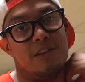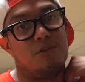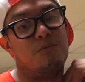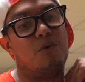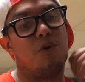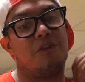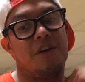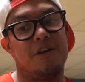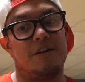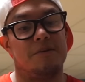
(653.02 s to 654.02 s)
a little more
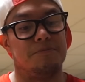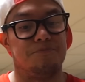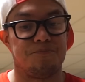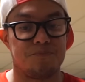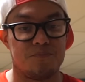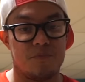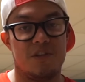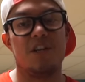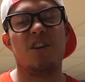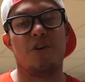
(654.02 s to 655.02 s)
than, um,
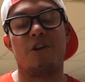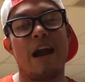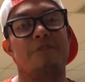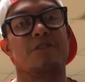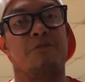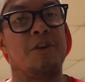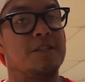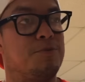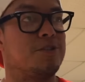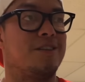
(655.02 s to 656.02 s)
than you know your average
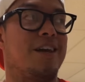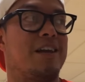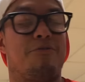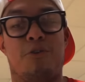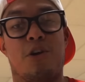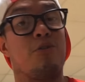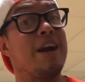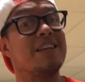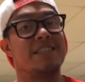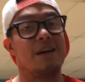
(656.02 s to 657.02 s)
fitness person. Like for a
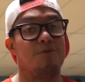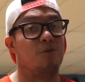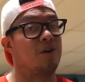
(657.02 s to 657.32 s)
great example,